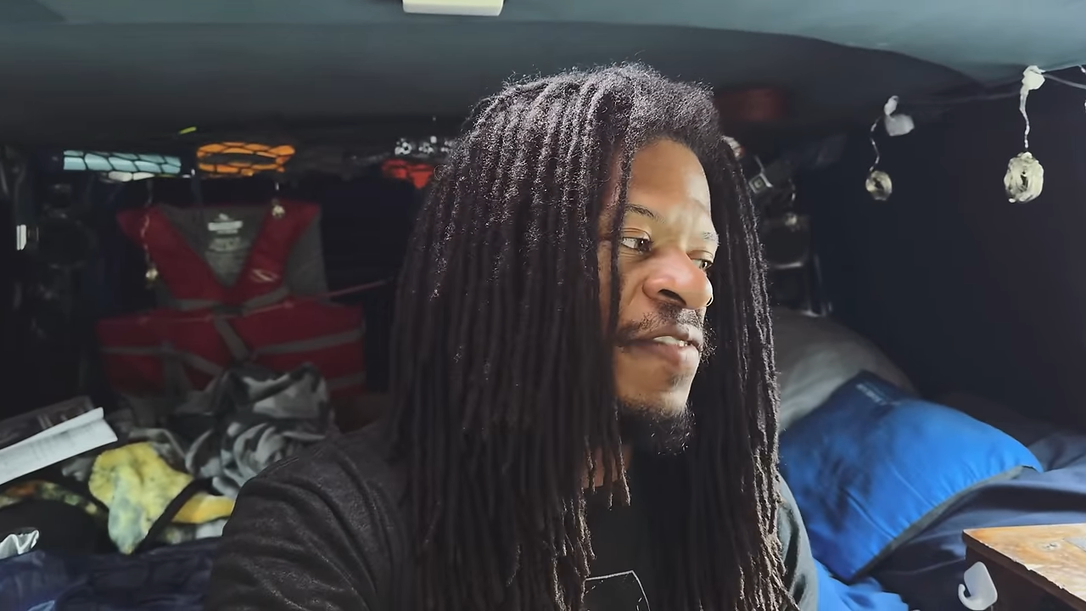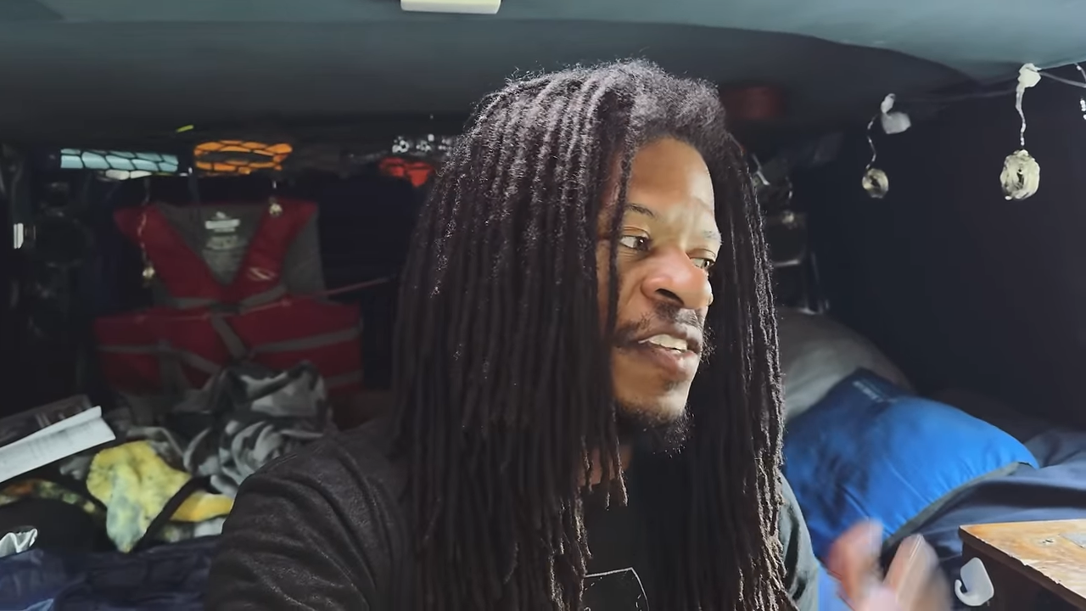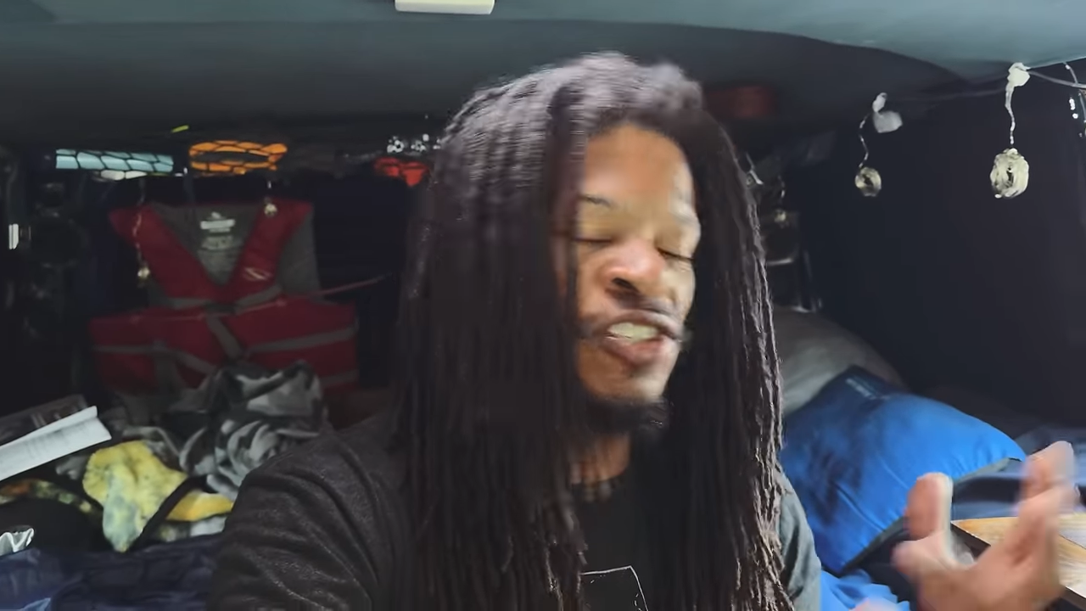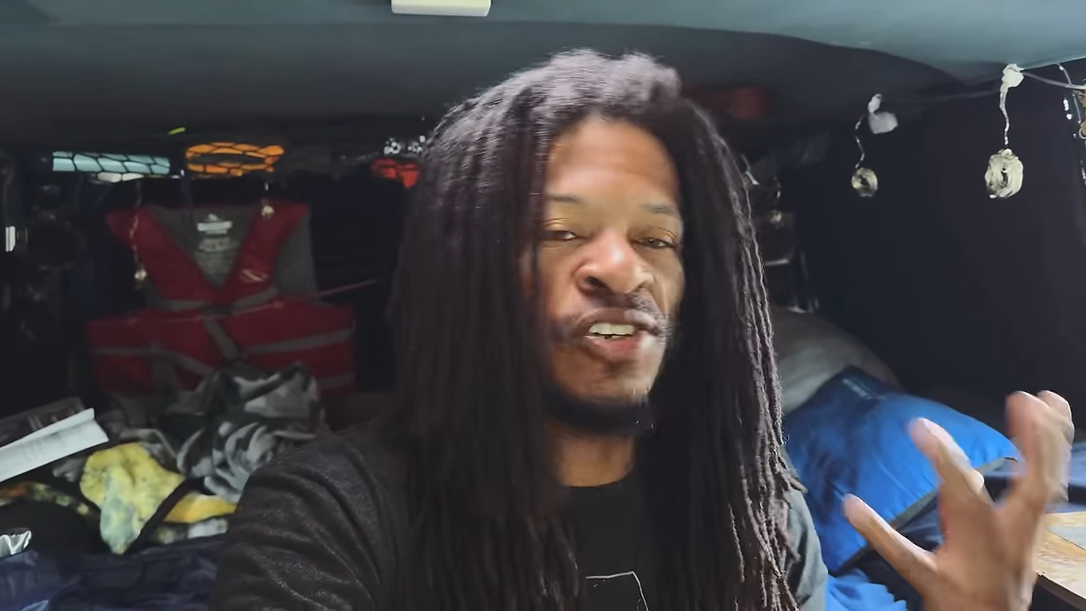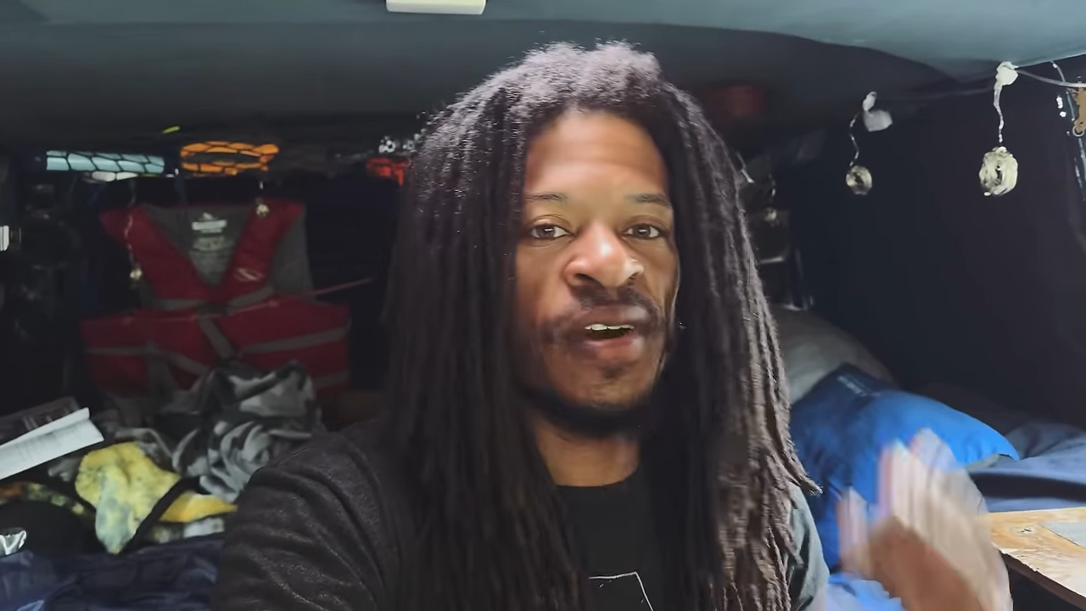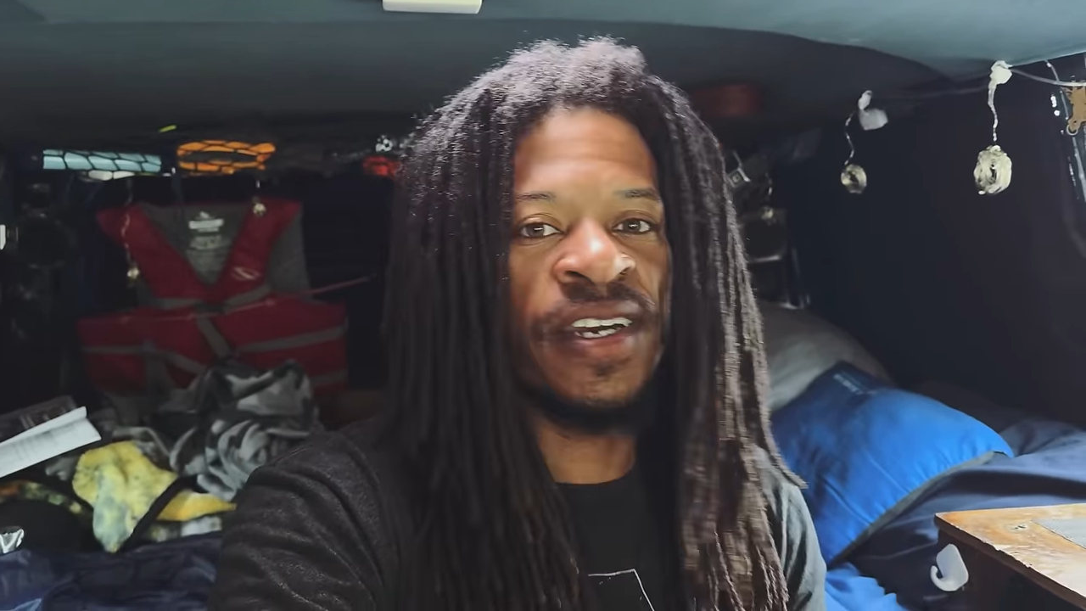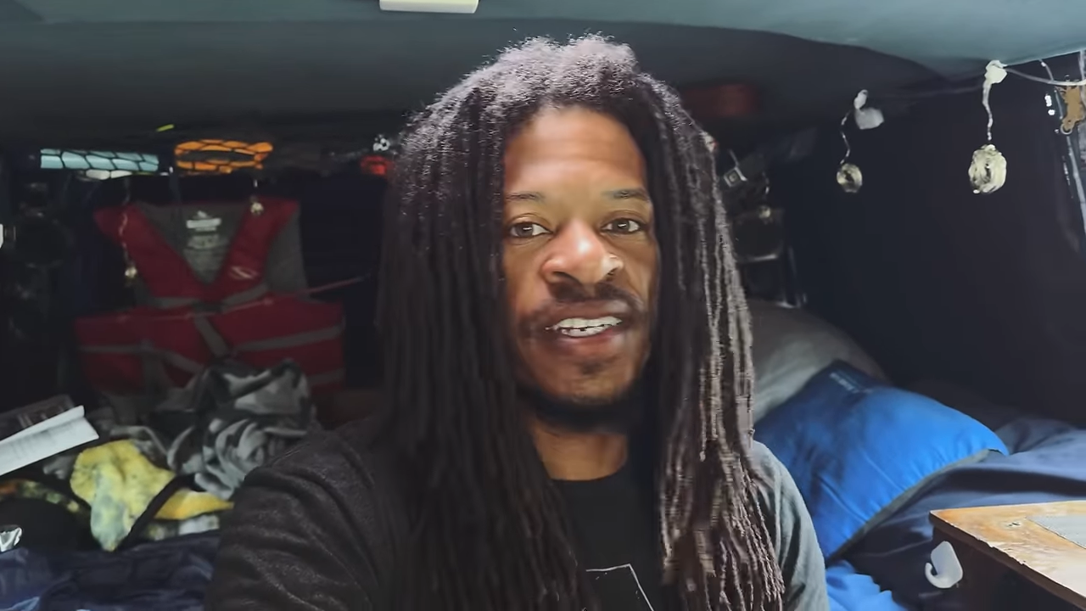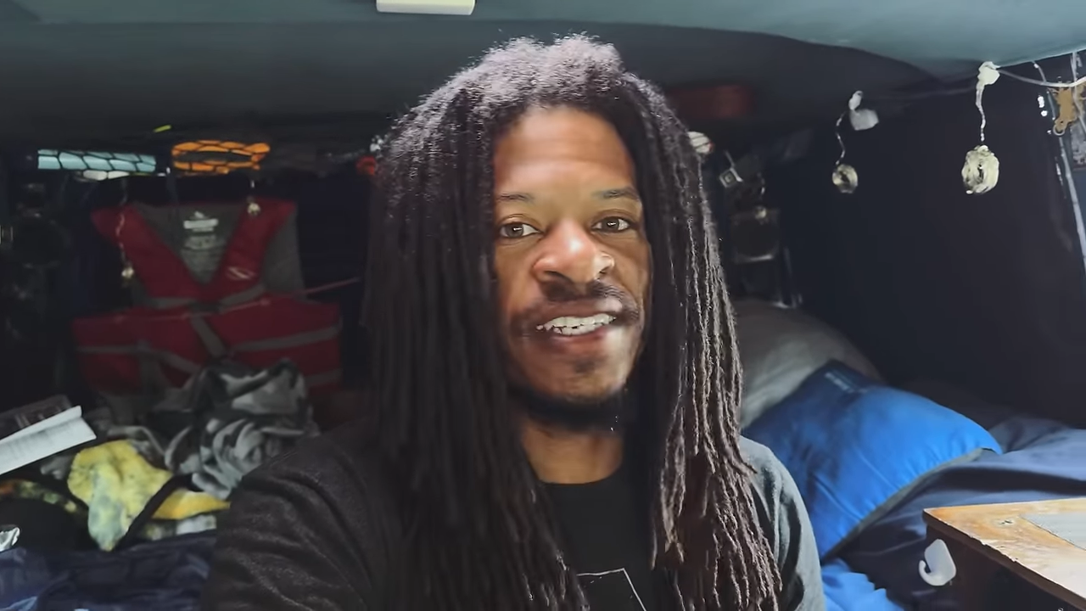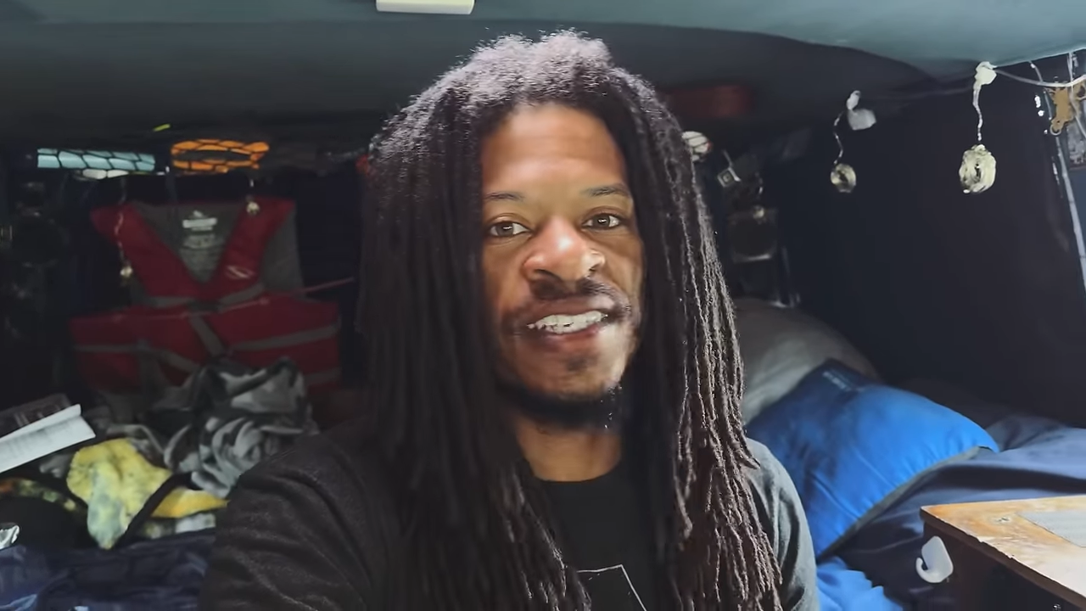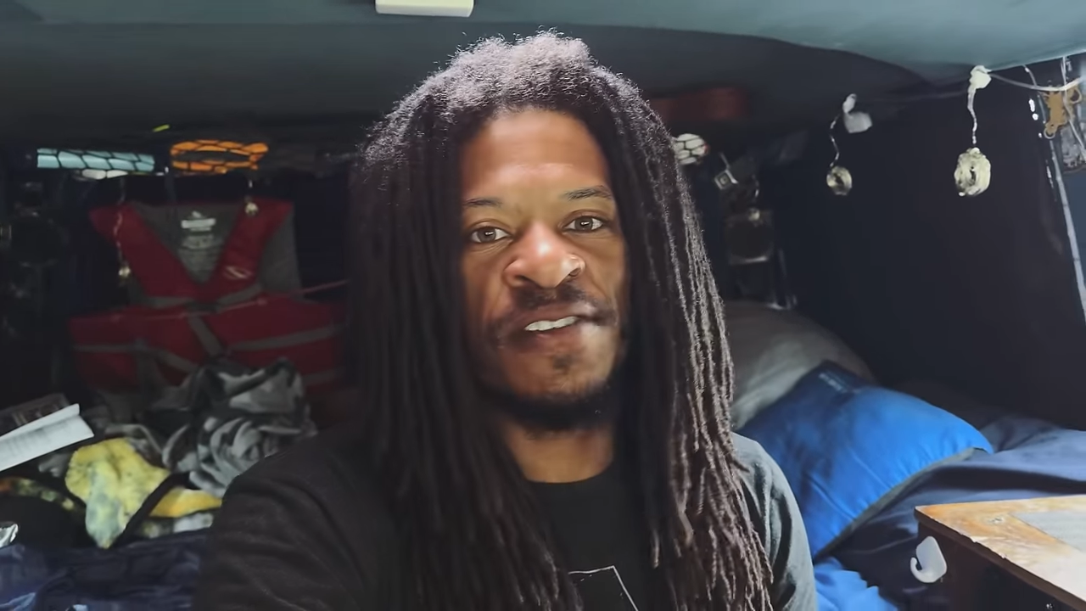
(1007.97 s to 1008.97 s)
enjoyed
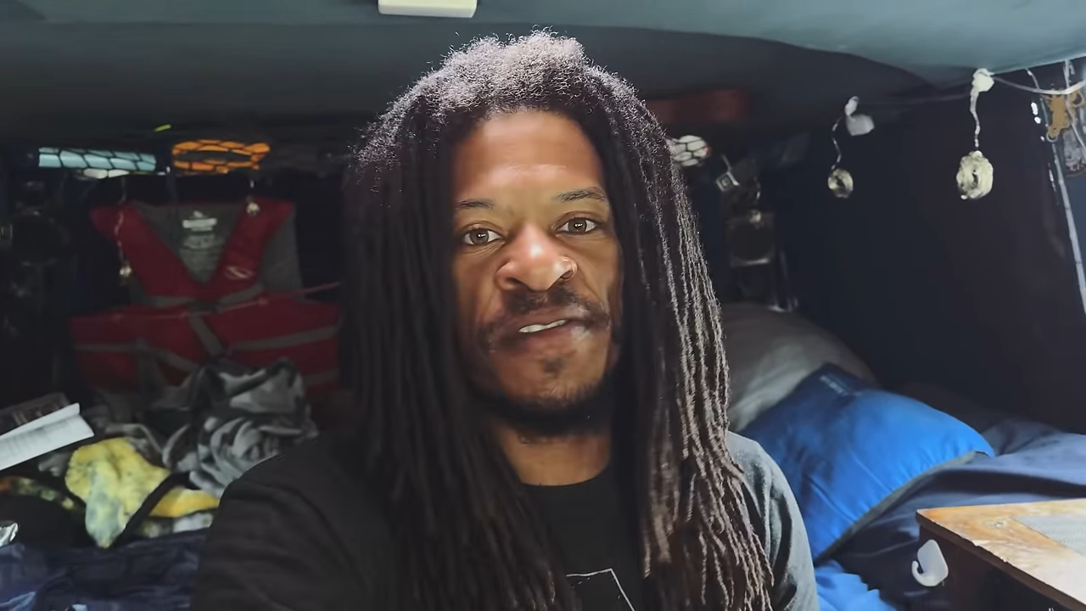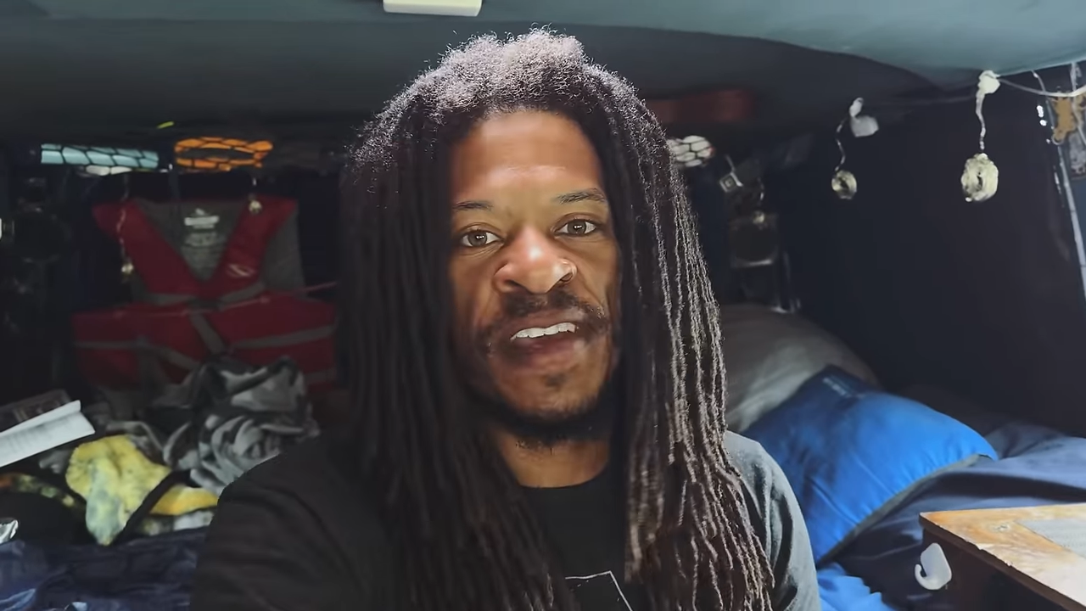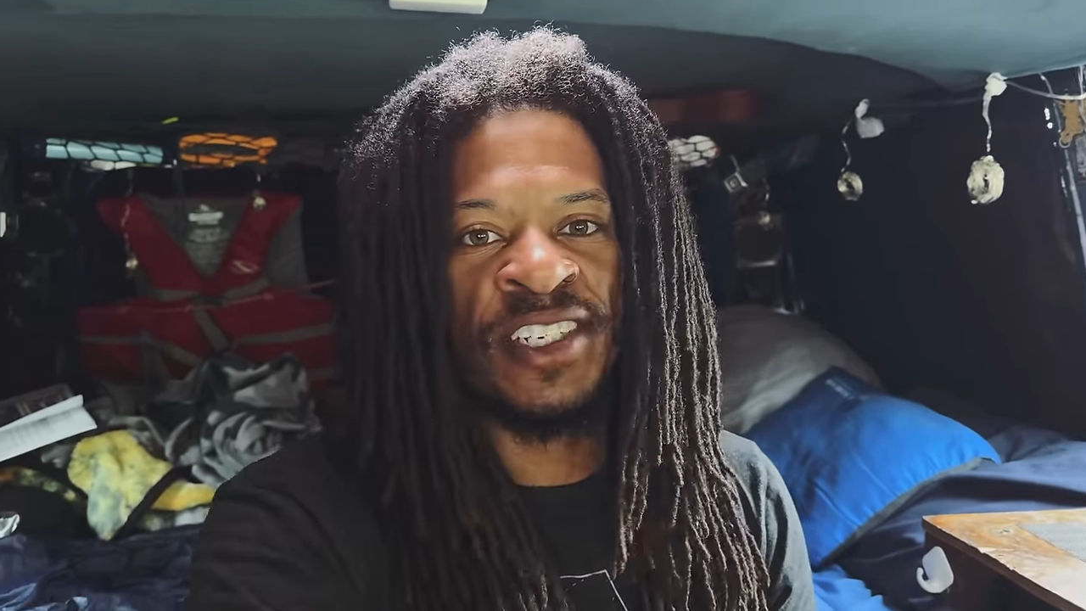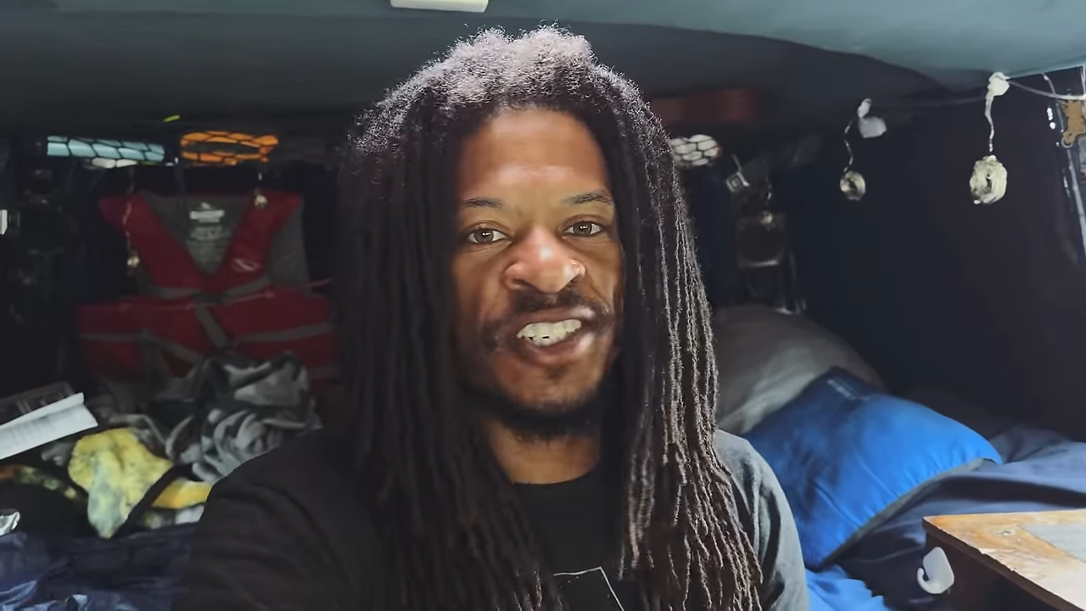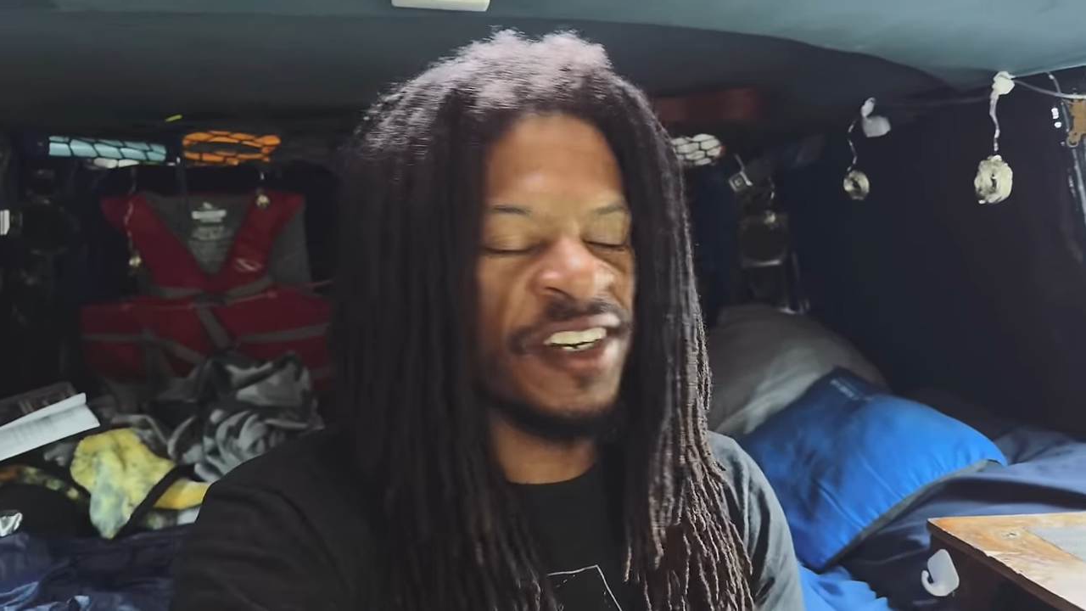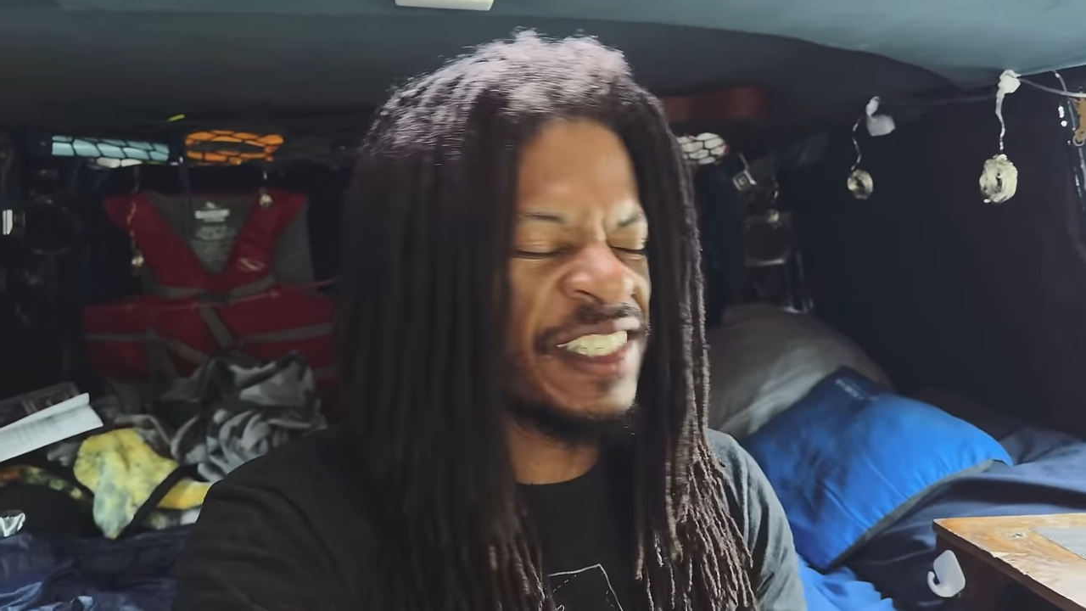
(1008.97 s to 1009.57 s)
this adventure,